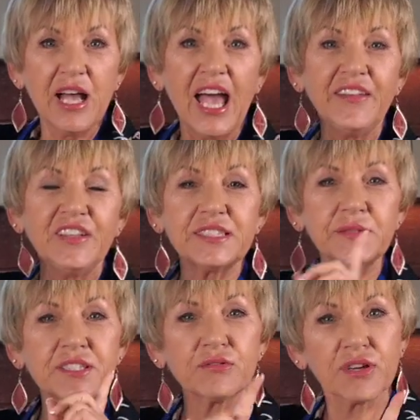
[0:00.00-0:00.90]
And this
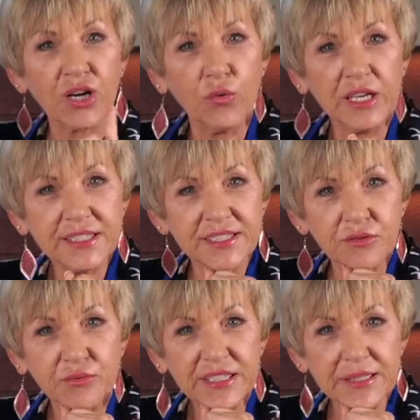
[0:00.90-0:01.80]
was a requested
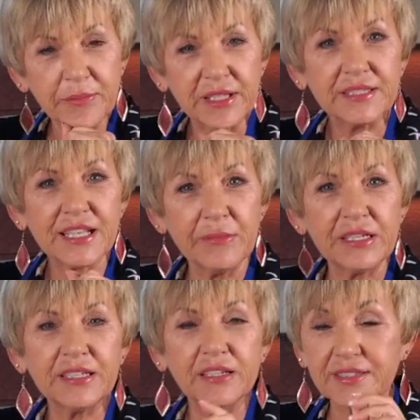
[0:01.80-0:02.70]
recipe.
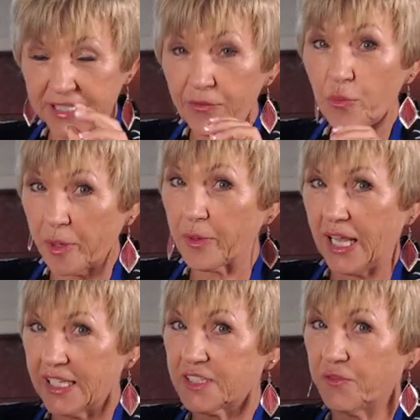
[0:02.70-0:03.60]
Several people
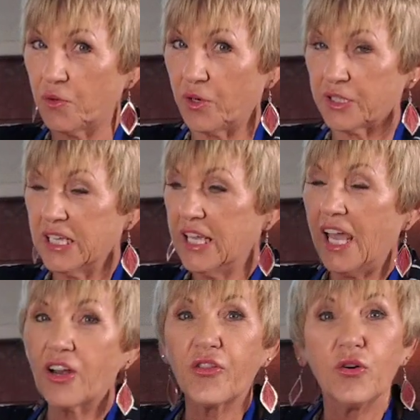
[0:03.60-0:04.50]
asked for it.
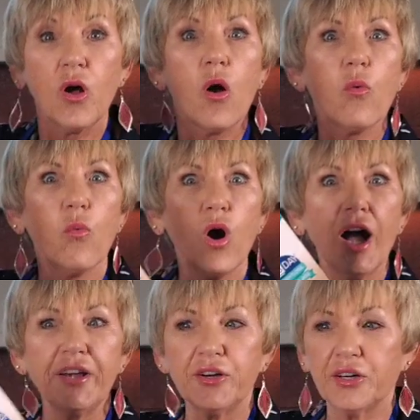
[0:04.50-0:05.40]
And I thought, why
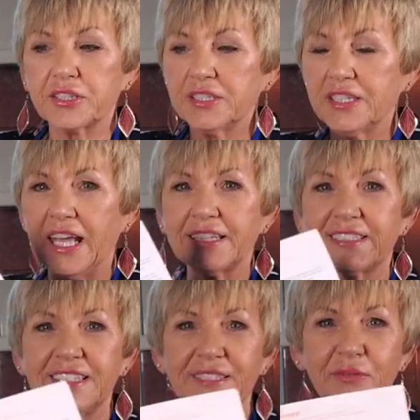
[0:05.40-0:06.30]
not? It's
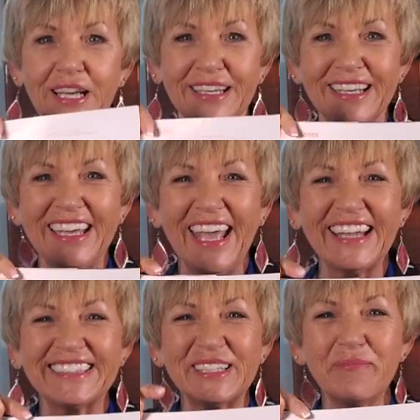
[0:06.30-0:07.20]
this one.
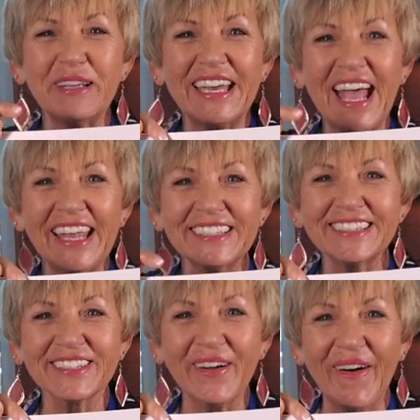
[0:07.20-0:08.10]
It's the banana
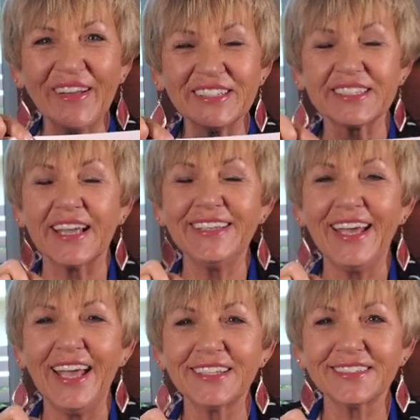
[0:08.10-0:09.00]
scones.
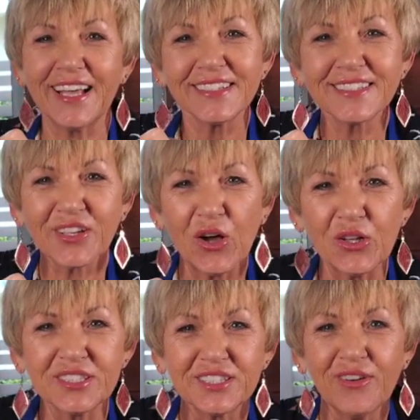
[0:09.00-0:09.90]
Yes,
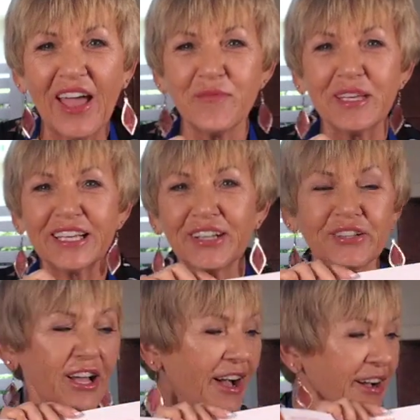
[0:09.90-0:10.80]
scones. You have me at
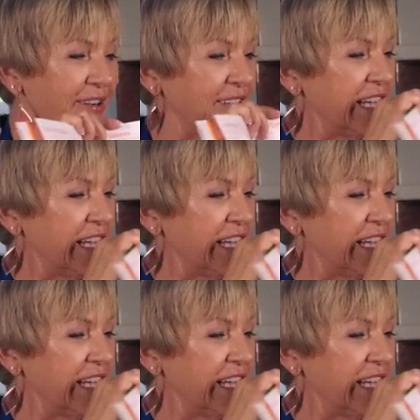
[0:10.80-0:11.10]
hello.